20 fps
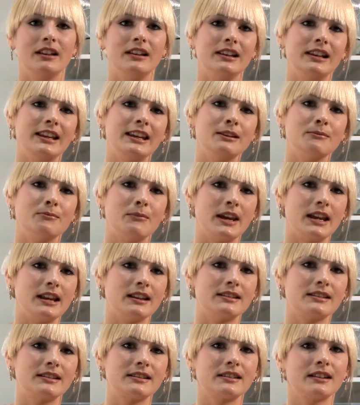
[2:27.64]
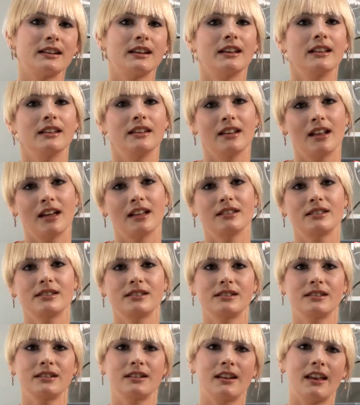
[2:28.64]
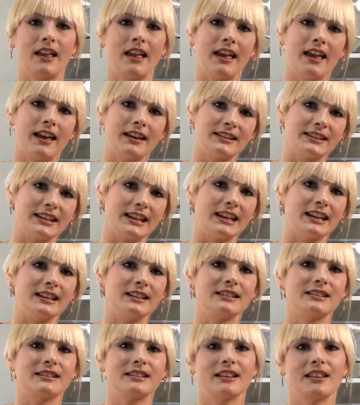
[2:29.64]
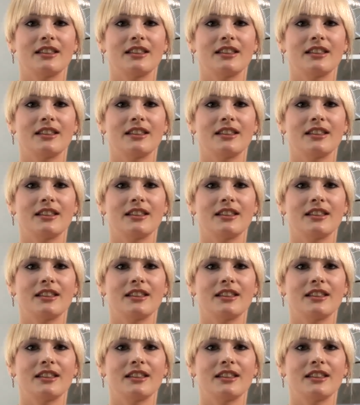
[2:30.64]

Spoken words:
lean meats, nuts, seeds,